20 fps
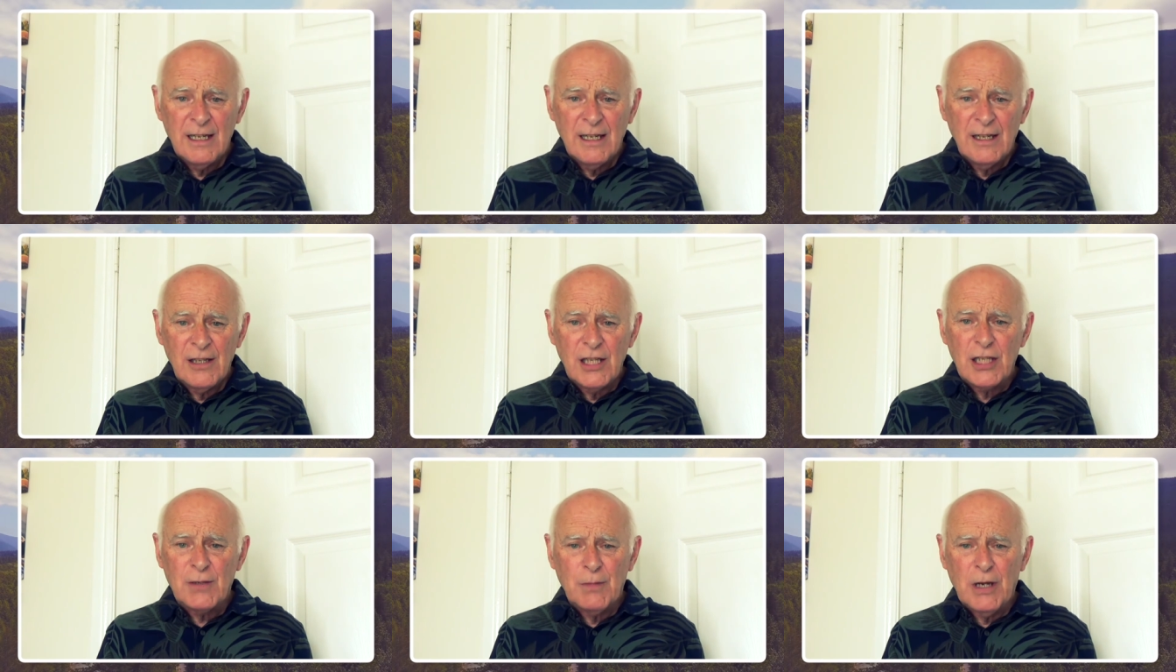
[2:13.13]

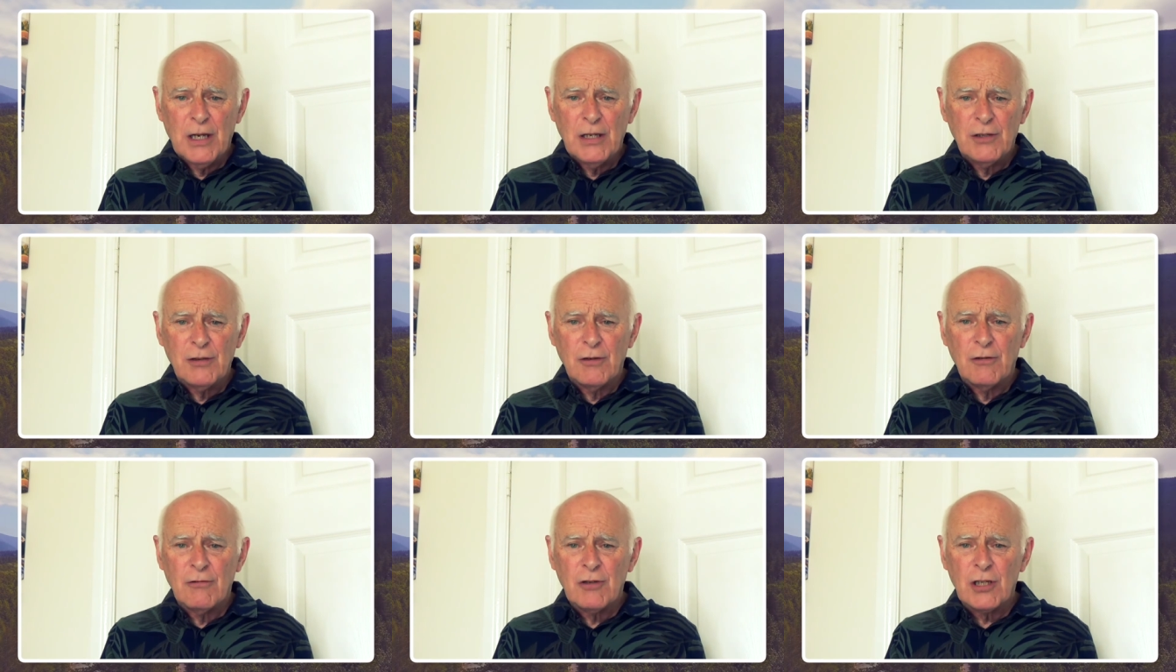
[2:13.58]
This made
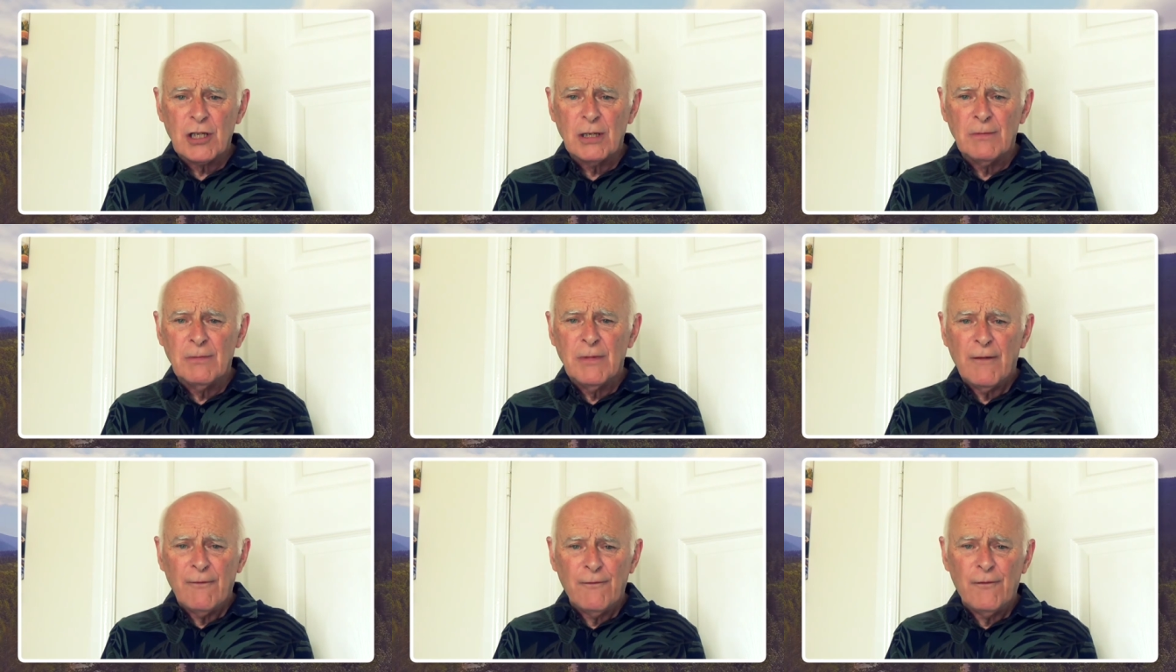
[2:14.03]

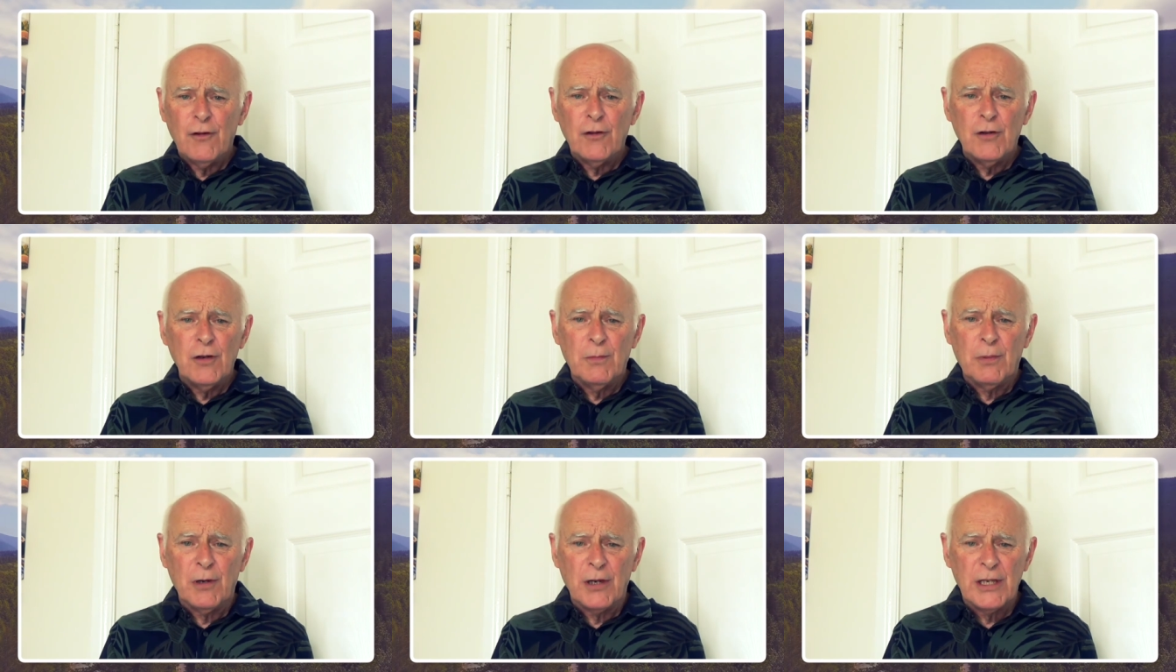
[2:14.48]
Jerusalem
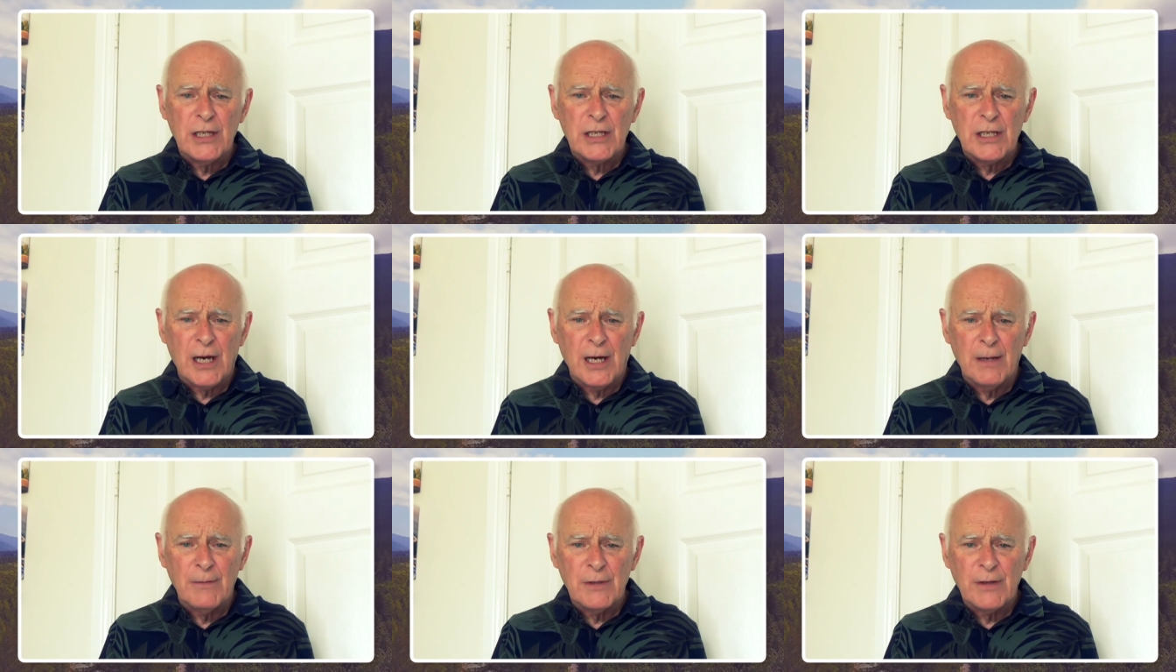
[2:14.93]
vulnerable in
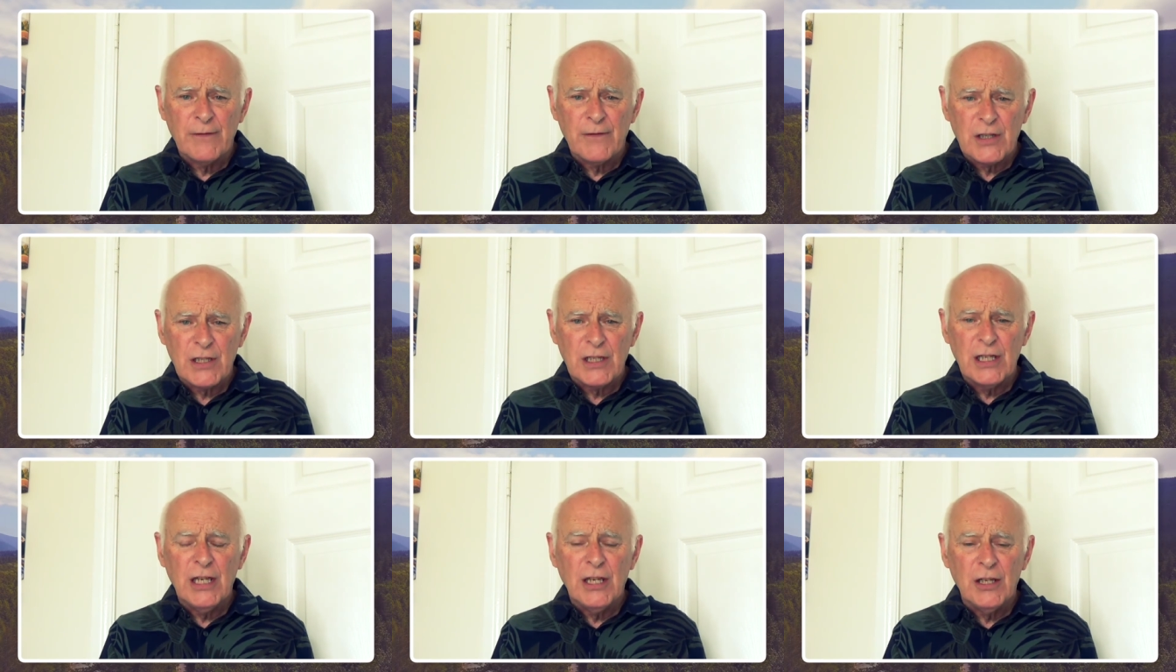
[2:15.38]
times of
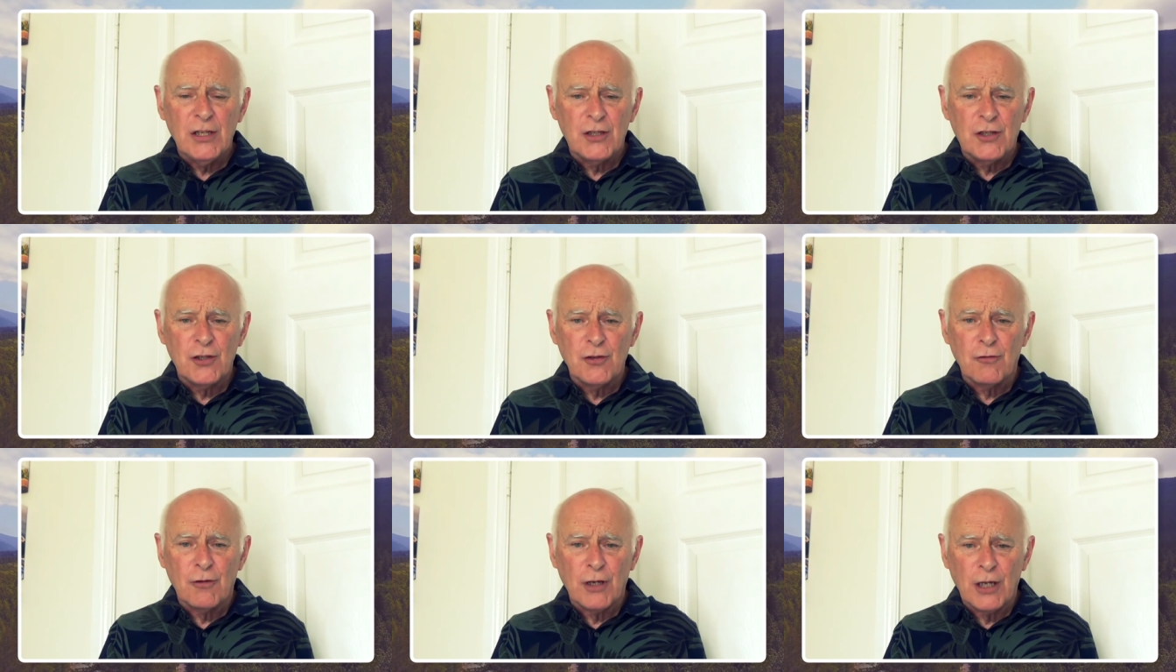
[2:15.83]
siege
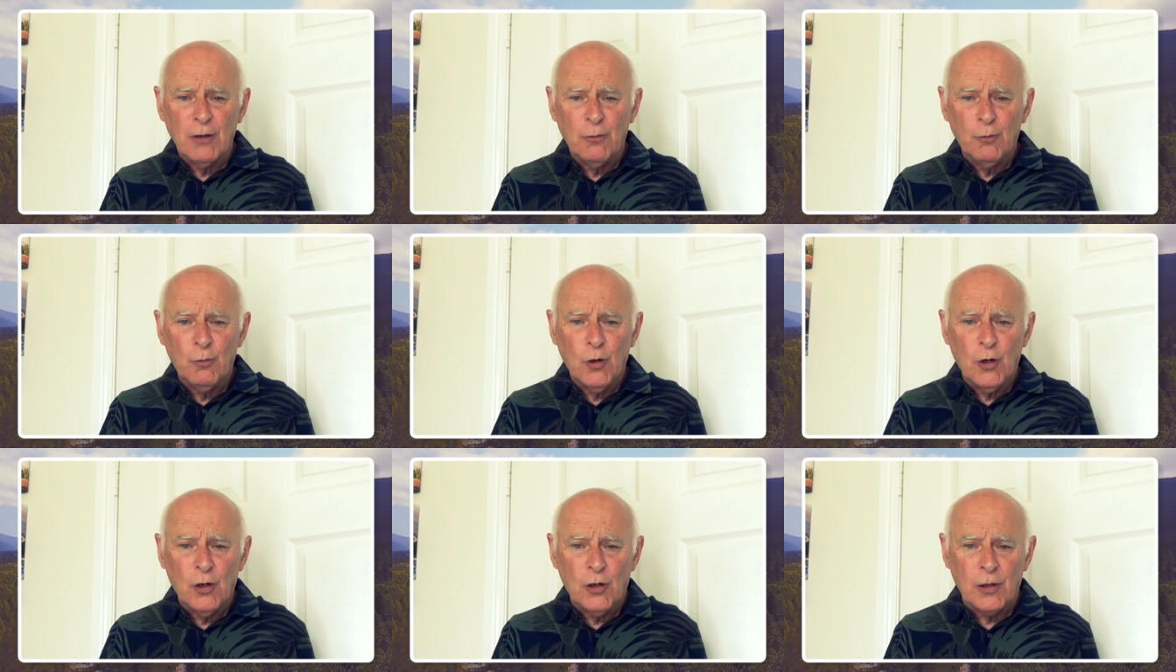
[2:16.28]
during a
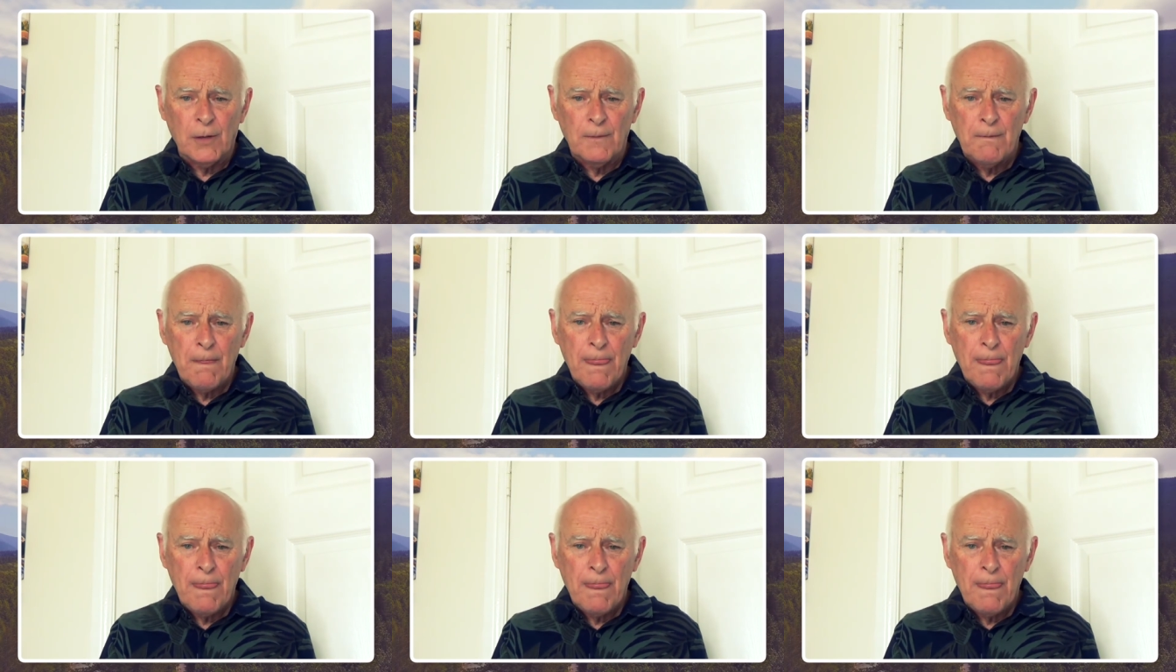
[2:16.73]
war.